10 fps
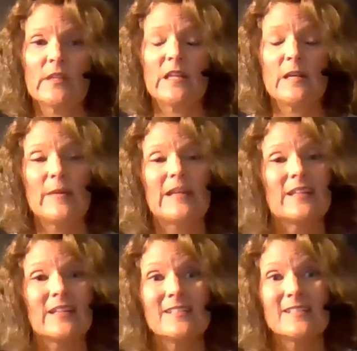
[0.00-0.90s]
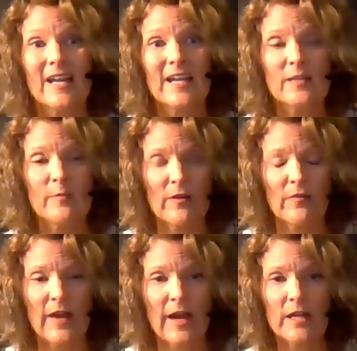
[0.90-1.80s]
And I might get anxiety about
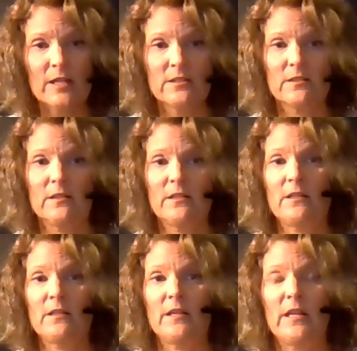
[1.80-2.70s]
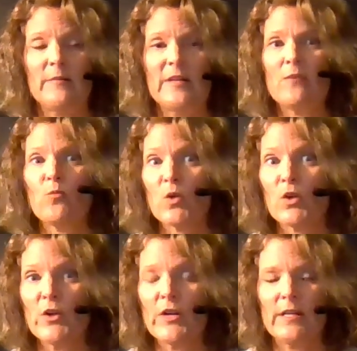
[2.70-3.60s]
that. And I might get
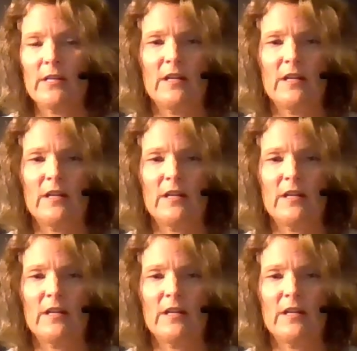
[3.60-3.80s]
worried.